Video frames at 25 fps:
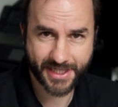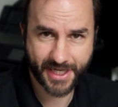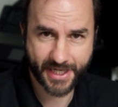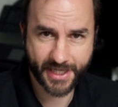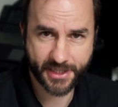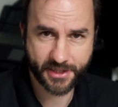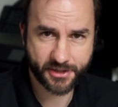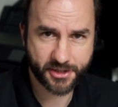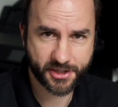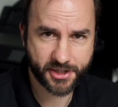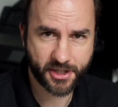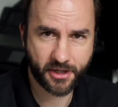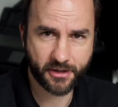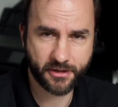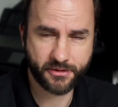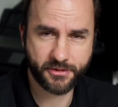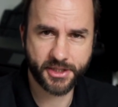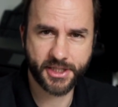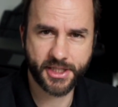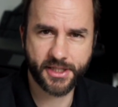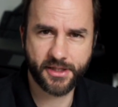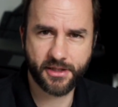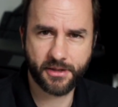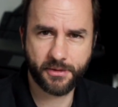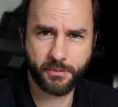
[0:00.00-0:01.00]
skin tones
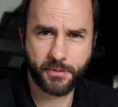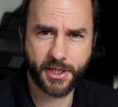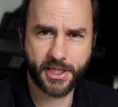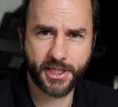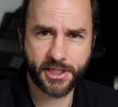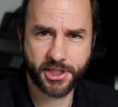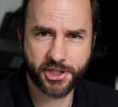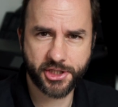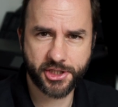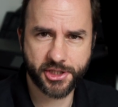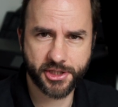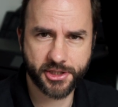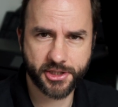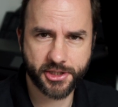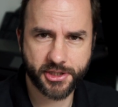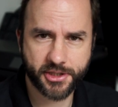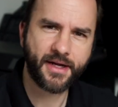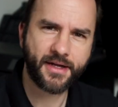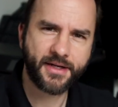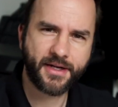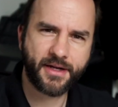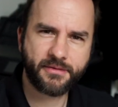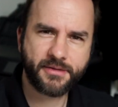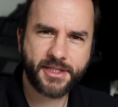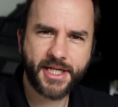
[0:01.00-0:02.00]
in the pictures.
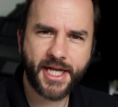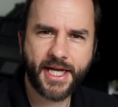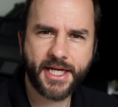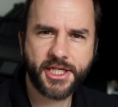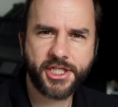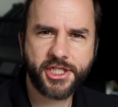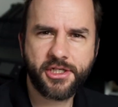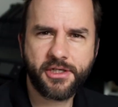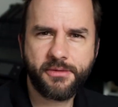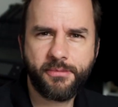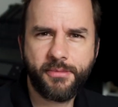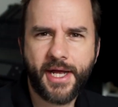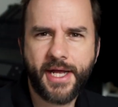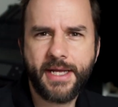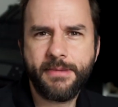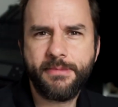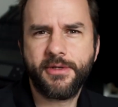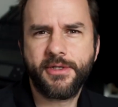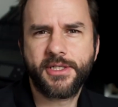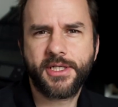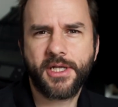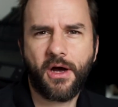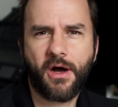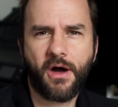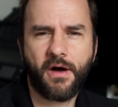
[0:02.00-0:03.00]
Now textured
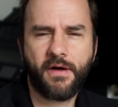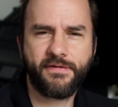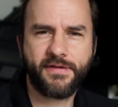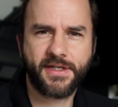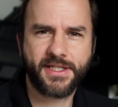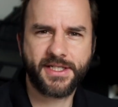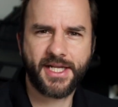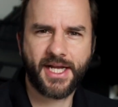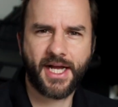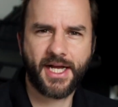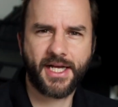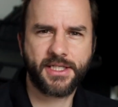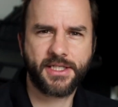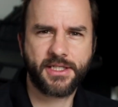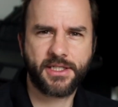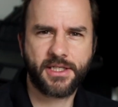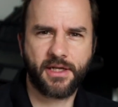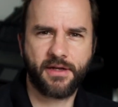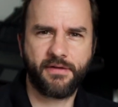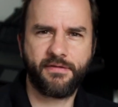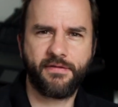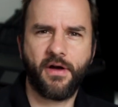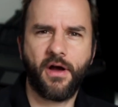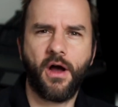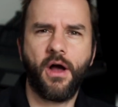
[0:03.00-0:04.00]
papers are fantastic
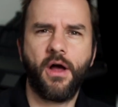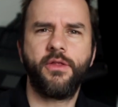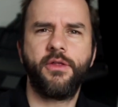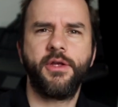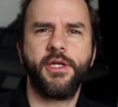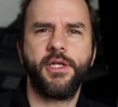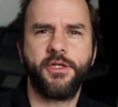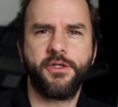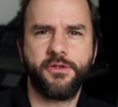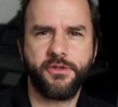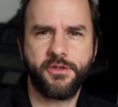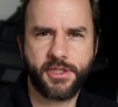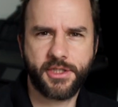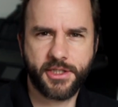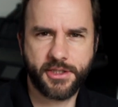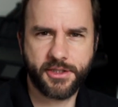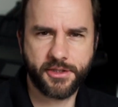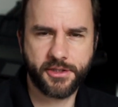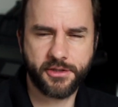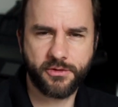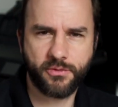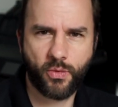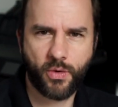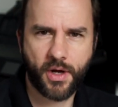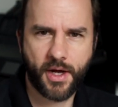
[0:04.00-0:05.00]
for other uses
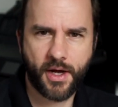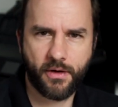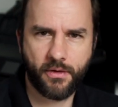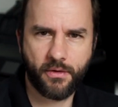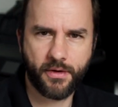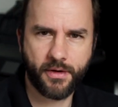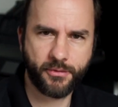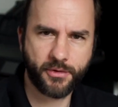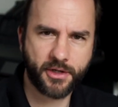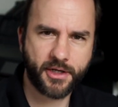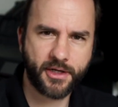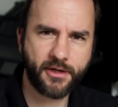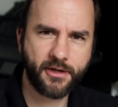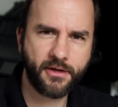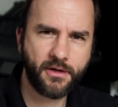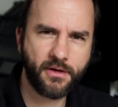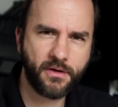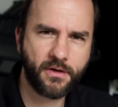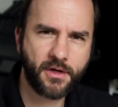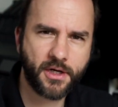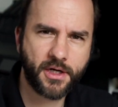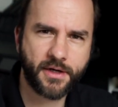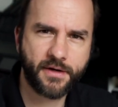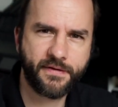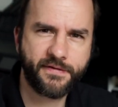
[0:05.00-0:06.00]
as well and we're going to
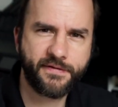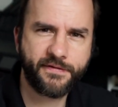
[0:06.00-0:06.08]
look at a